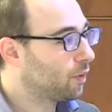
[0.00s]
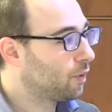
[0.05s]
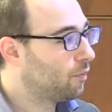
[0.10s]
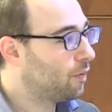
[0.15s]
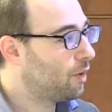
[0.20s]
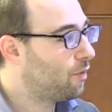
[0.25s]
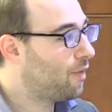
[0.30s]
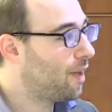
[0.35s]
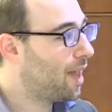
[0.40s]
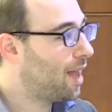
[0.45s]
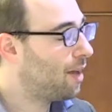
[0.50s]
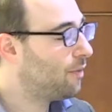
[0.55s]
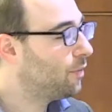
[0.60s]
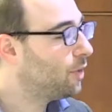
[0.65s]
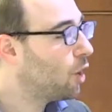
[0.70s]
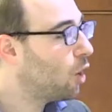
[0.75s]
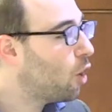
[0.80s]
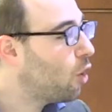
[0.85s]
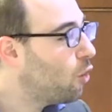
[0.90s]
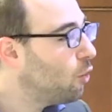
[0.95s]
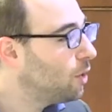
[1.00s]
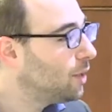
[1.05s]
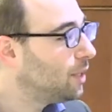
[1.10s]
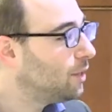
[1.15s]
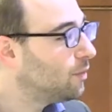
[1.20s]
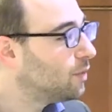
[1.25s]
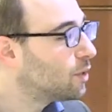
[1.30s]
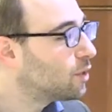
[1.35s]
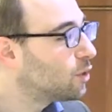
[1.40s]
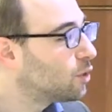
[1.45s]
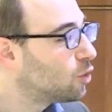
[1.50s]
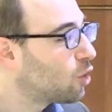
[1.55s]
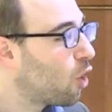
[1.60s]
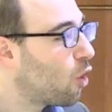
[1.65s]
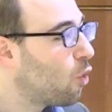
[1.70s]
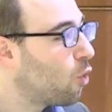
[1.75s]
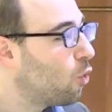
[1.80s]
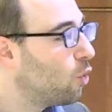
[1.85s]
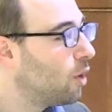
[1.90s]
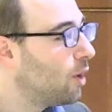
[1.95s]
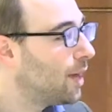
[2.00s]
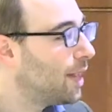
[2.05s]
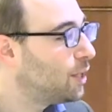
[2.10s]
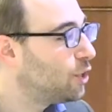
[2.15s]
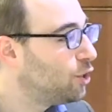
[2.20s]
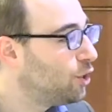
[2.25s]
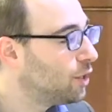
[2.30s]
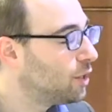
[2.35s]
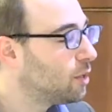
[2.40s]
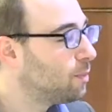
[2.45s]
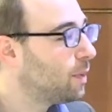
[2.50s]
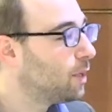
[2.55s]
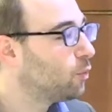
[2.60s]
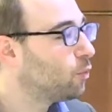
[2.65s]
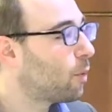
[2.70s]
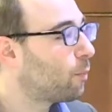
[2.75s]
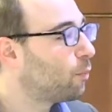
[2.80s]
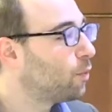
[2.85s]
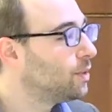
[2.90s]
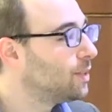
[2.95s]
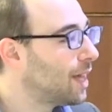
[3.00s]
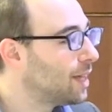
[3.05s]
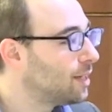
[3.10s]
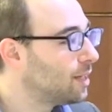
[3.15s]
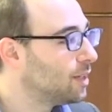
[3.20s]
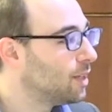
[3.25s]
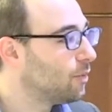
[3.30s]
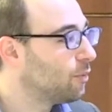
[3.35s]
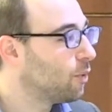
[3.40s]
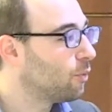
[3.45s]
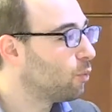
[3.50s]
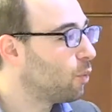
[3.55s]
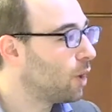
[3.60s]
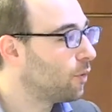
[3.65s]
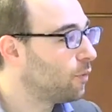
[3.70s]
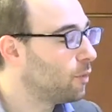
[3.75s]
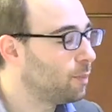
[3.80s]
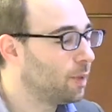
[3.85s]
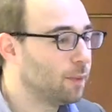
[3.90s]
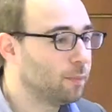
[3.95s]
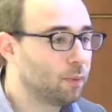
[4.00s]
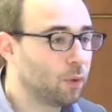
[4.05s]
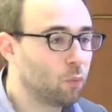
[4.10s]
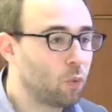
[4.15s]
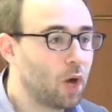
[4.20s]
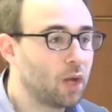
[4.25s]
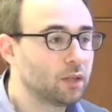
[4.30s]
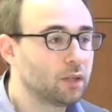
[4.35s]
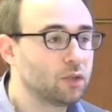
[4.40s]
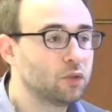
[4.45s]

that they are the sole legitimate representative of what the people want.